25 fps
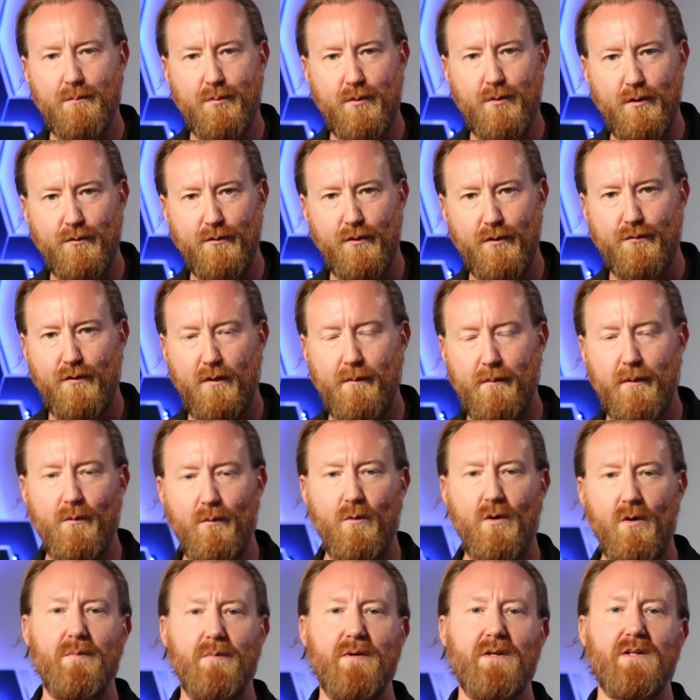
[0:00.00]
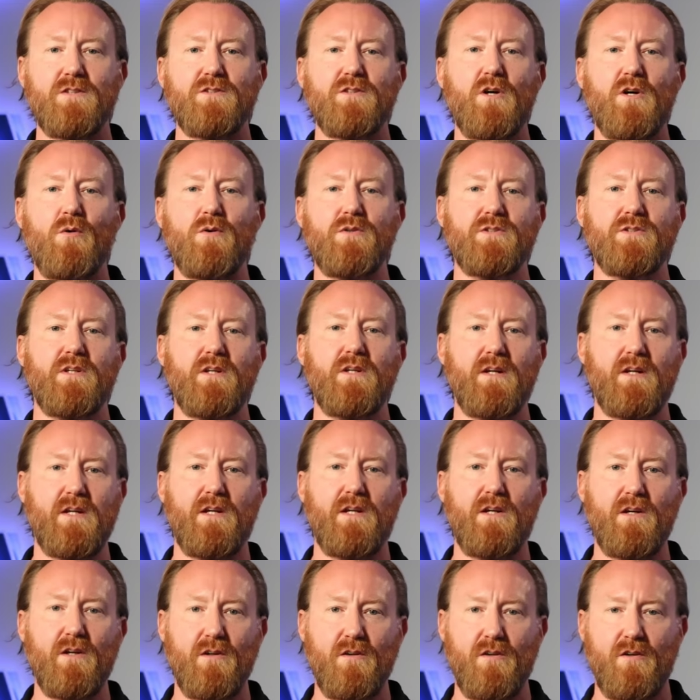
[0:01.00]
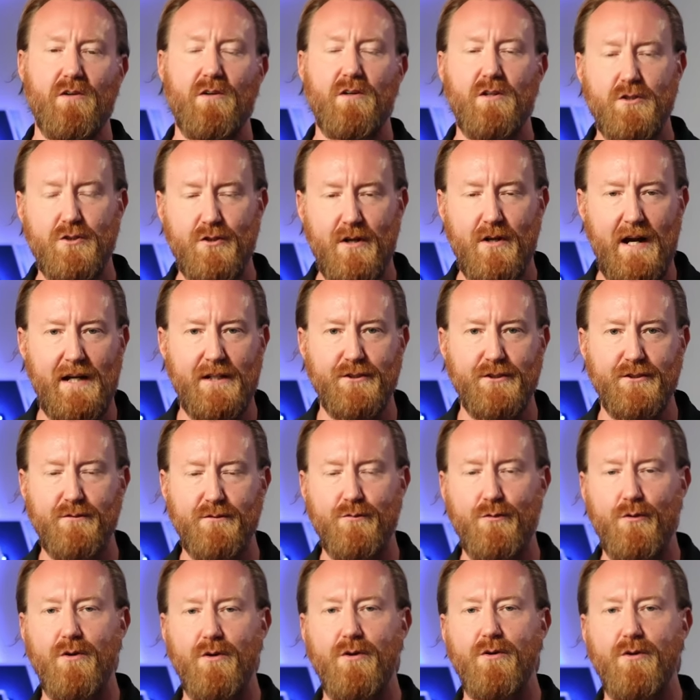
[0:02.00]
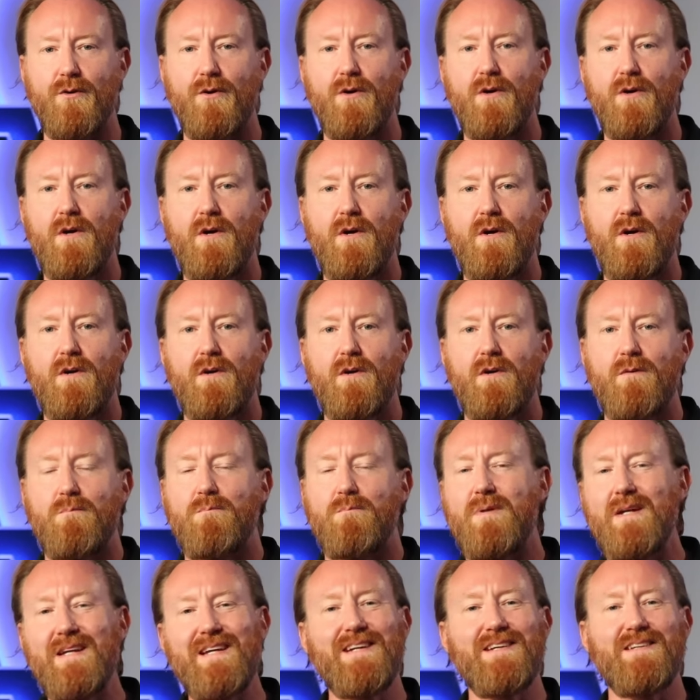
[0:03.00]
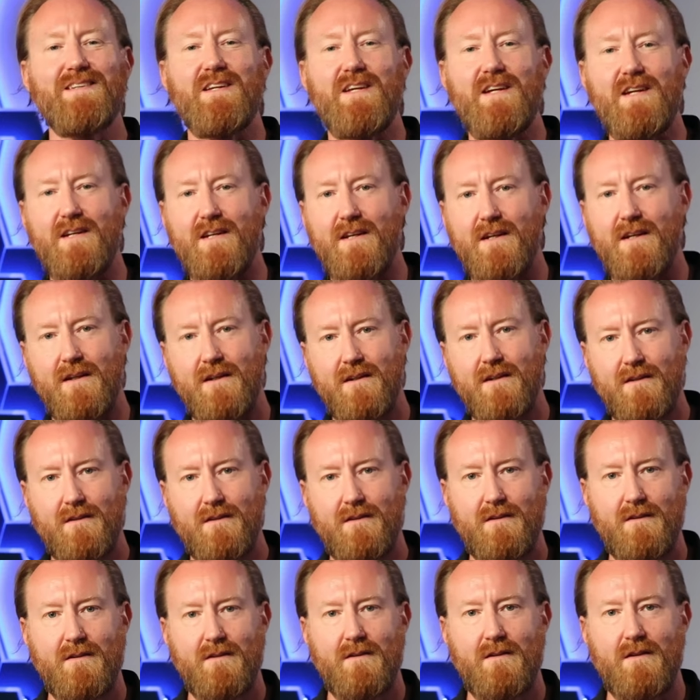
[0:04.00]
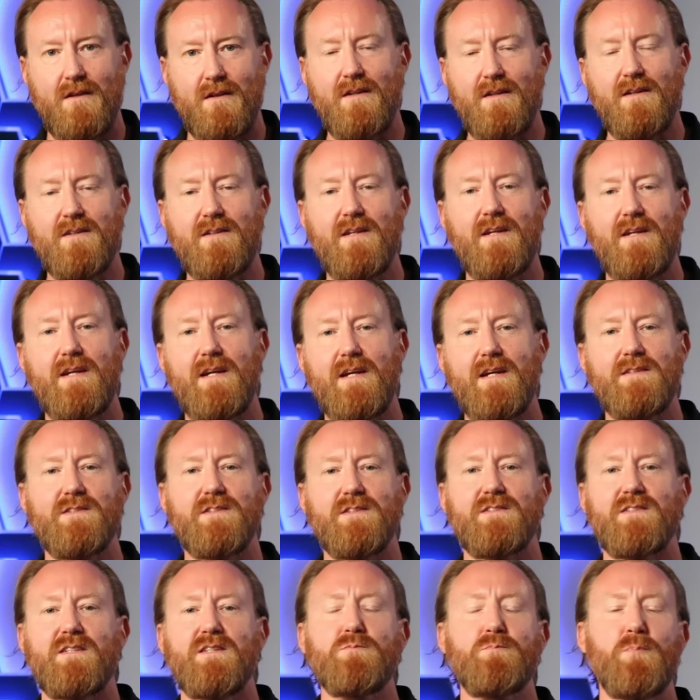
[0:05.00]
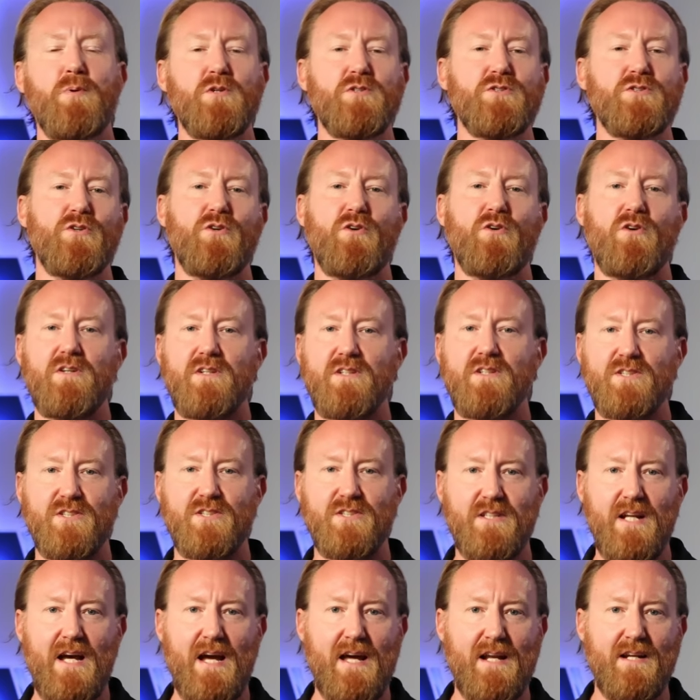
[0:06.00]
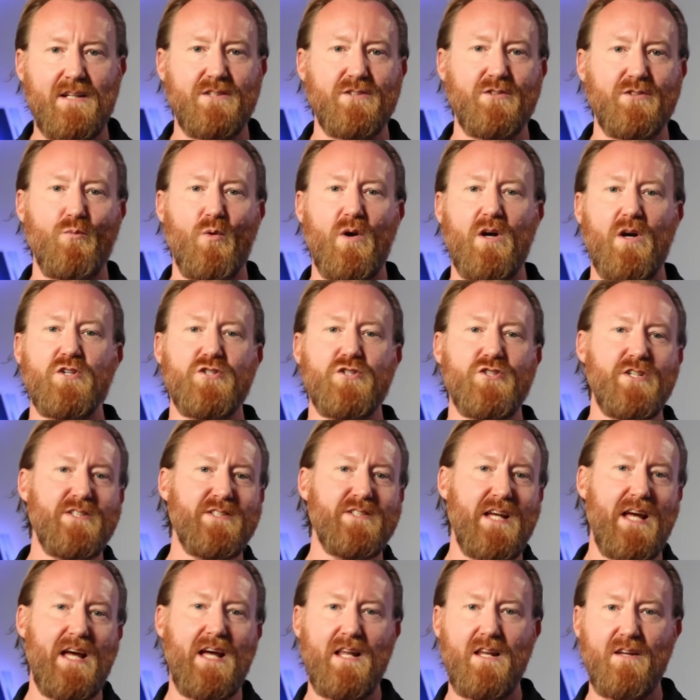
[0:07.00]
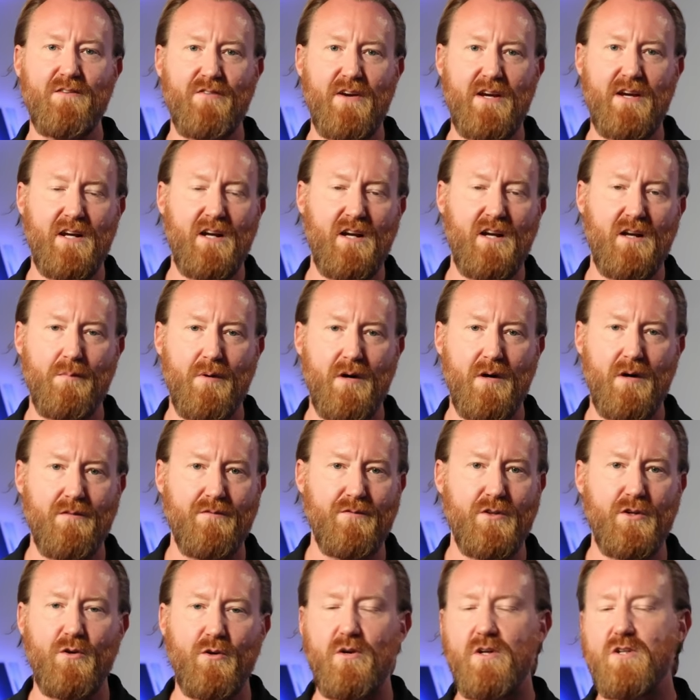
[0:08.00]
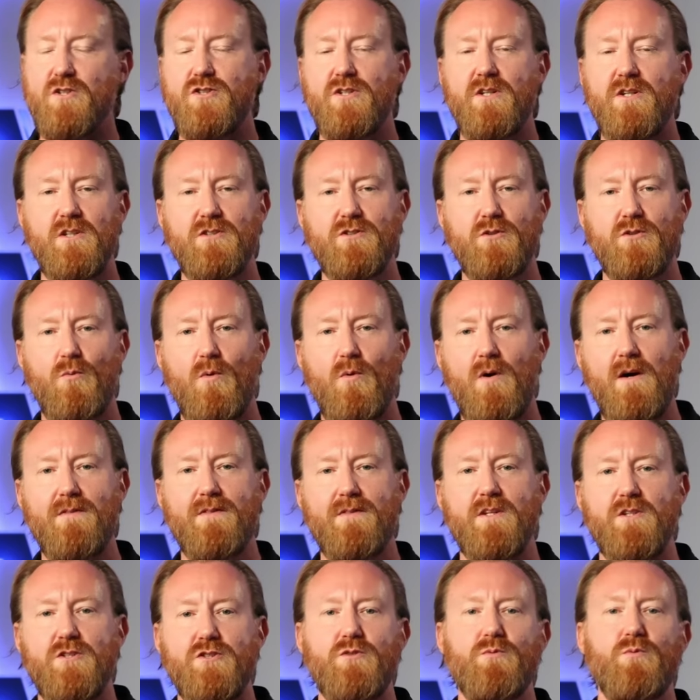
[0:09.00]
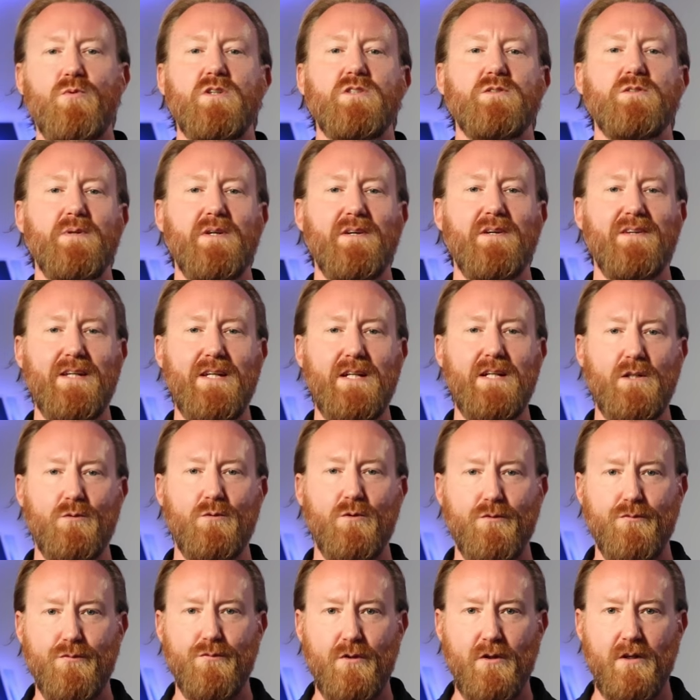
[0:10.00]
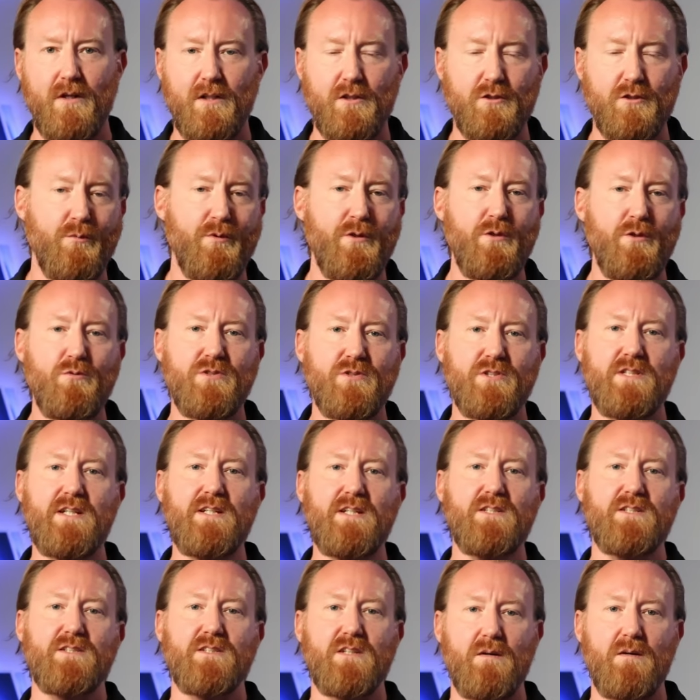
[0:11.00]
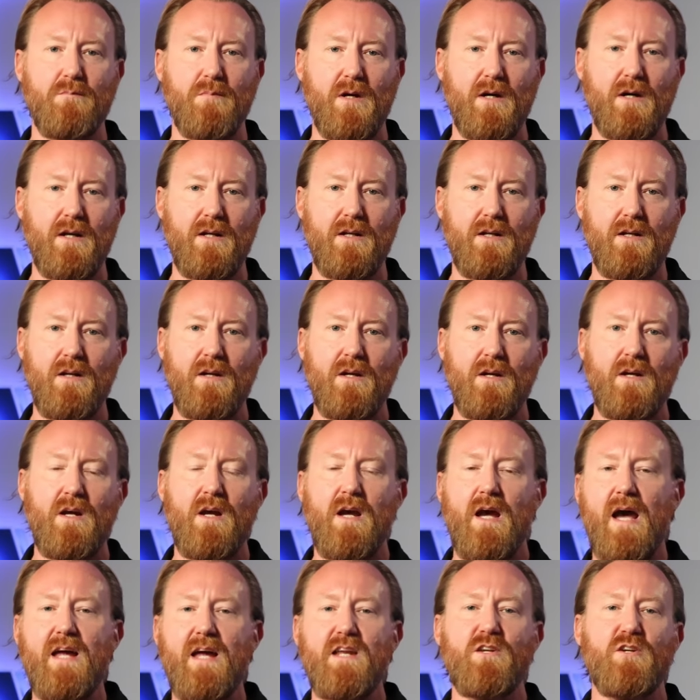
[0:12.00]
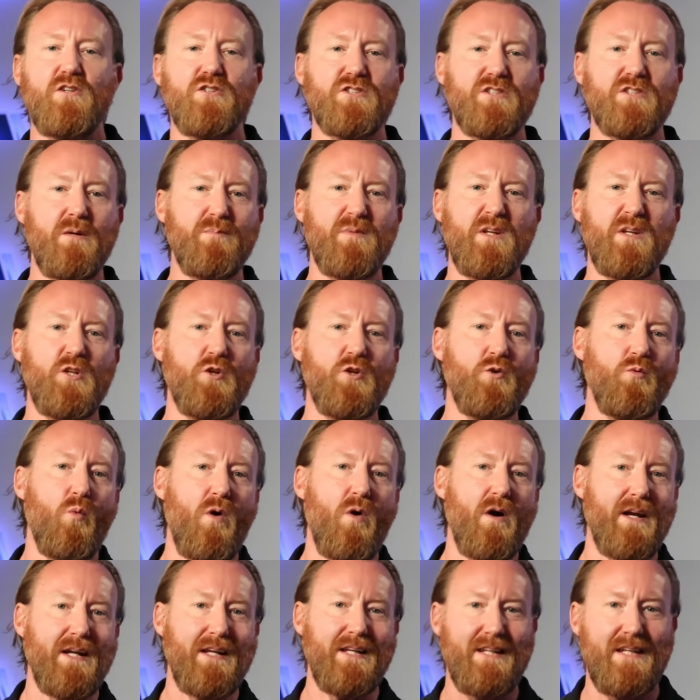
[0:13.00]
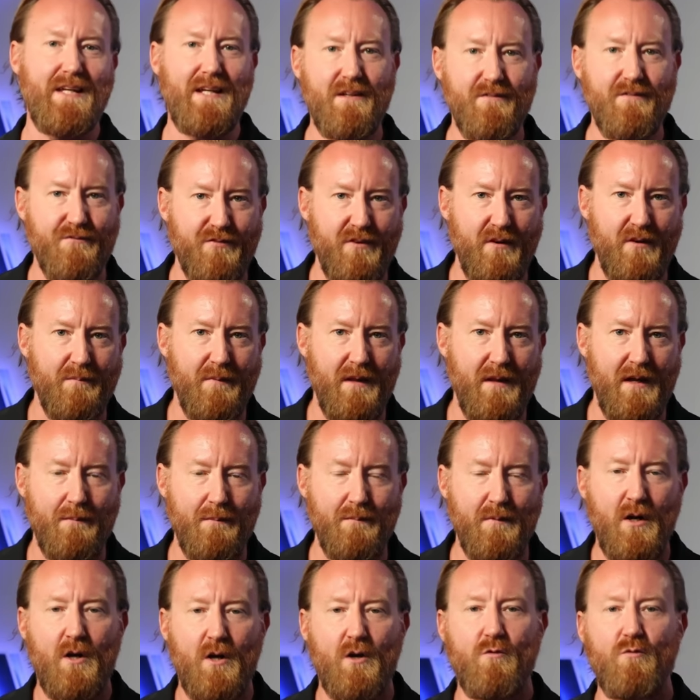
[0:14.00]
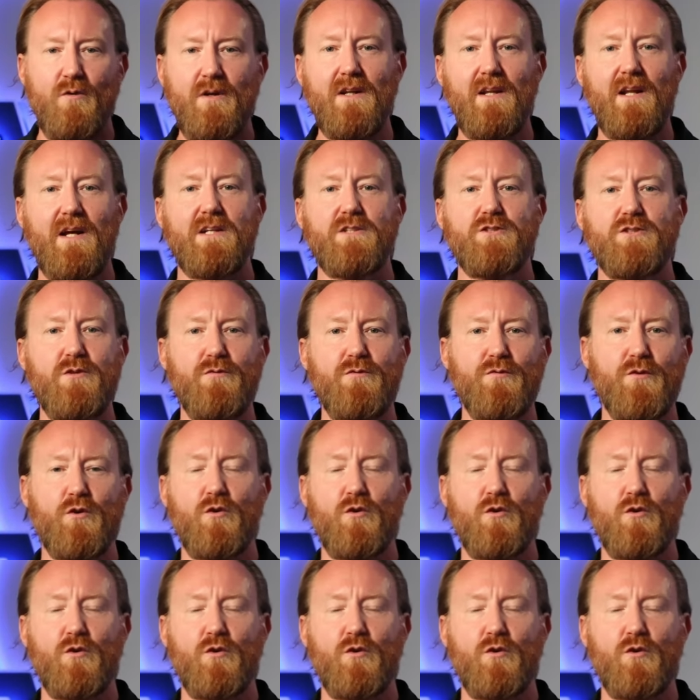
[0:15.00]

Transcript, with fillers: approval from a woman is always going to kill her attraction for you. Being needy. And the thing is, is this puts her in a status where she's elevated above you. And she doesn't want this. She wants to be on equal footing. So when you see somebody and there's something you want to get from them, realize you've